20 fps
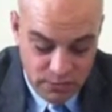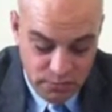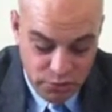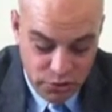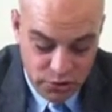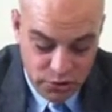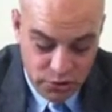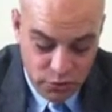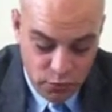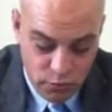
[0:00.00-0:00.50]
and
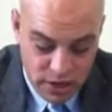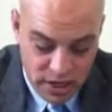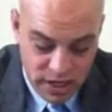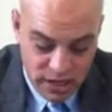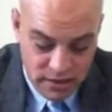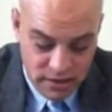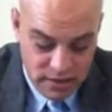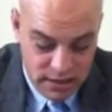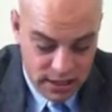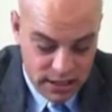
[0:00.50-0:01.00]
put the
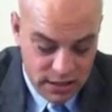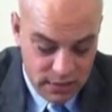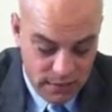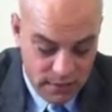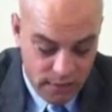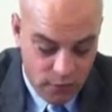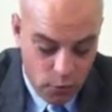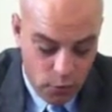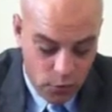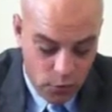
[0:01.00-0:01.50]
rings in the
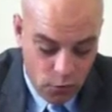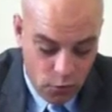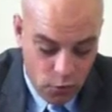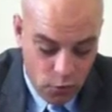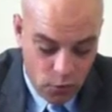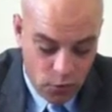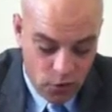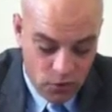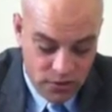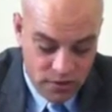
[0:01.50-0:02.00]
4
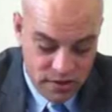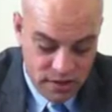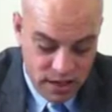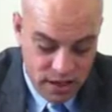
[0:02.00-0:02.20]
corners